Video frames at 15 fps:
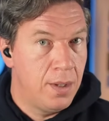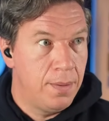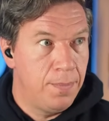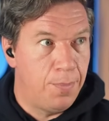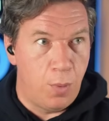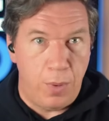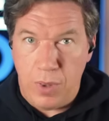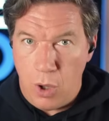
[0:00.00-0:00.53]

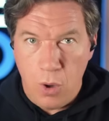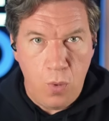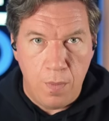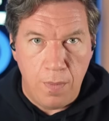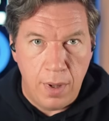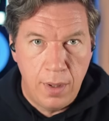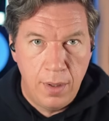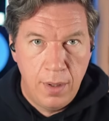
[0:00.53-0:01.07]
But with
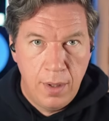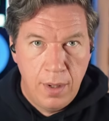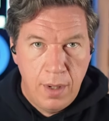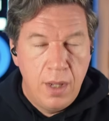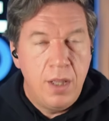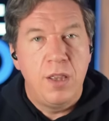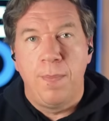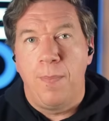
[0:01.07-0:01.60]
whom?
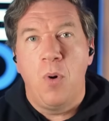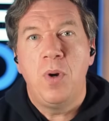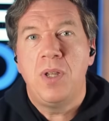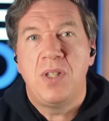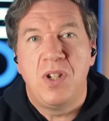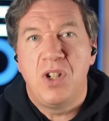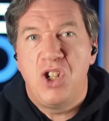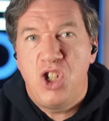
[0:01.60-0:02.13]
The
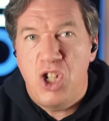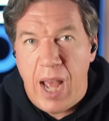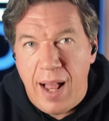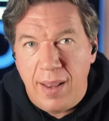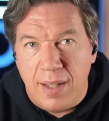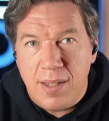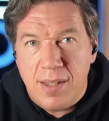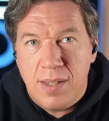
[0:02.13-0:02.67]
poisoned
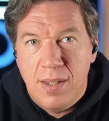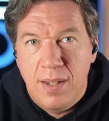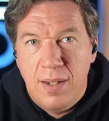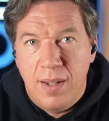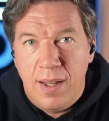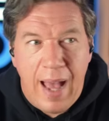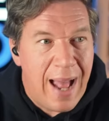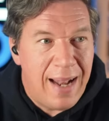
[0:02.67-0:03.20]
chalice
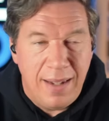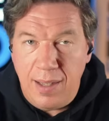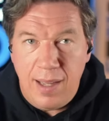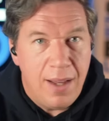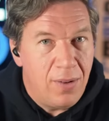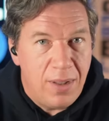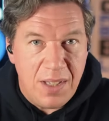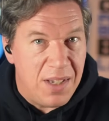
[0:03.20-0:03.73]
hadn't
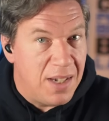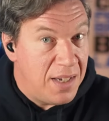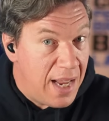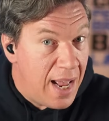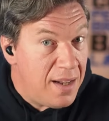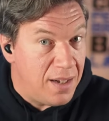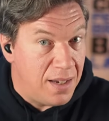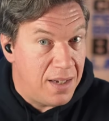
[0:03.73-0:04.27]
killed its
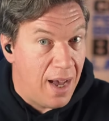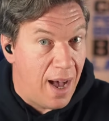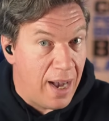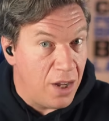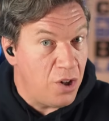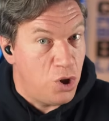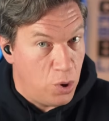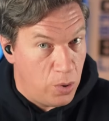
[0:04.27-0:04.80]
intended
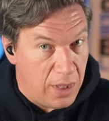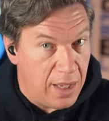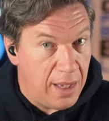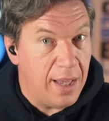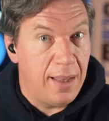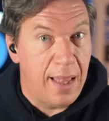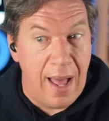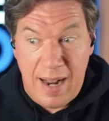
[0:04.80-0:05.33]
target, Julia
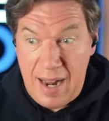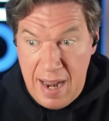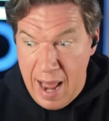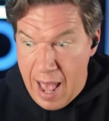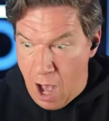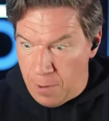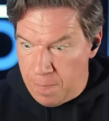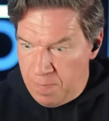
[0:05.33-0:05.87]
Gillard, and
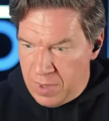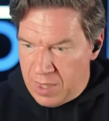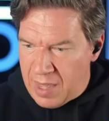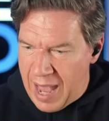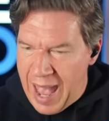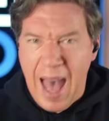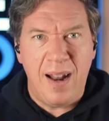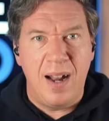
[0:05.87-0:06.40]
now
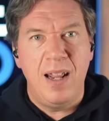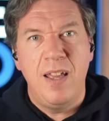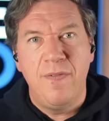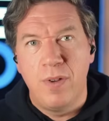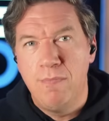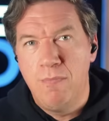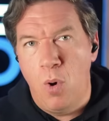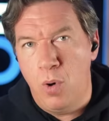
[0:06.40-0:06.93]
they had an
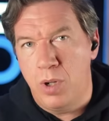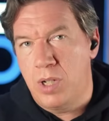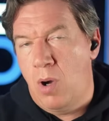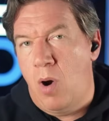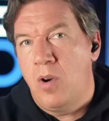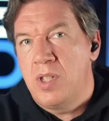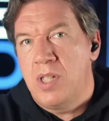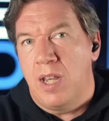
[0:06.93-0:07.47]
even more
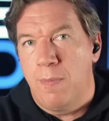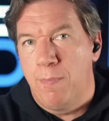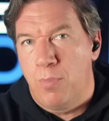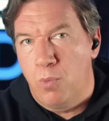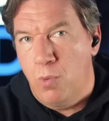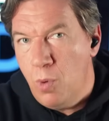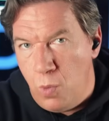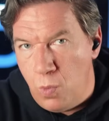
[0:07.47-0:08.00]
toxic
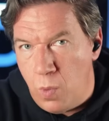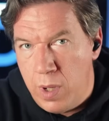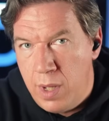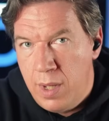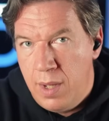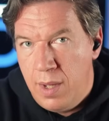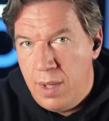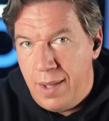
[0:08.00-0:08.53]
brew,
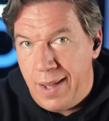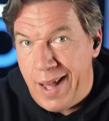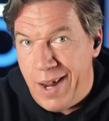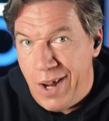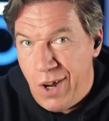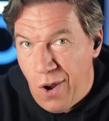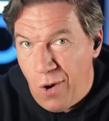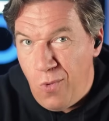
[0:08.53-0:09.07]

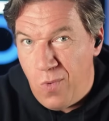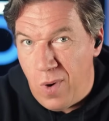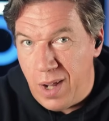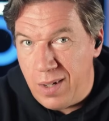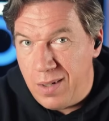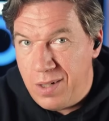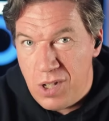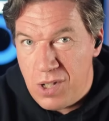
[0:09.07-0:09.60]
and no
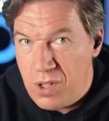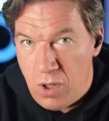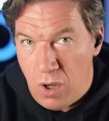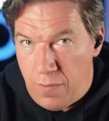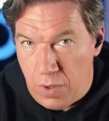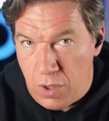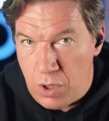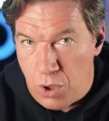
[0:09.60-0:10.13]
one to
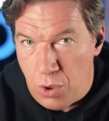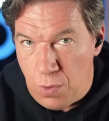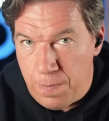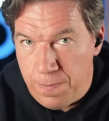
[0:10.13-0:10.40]
serve it to.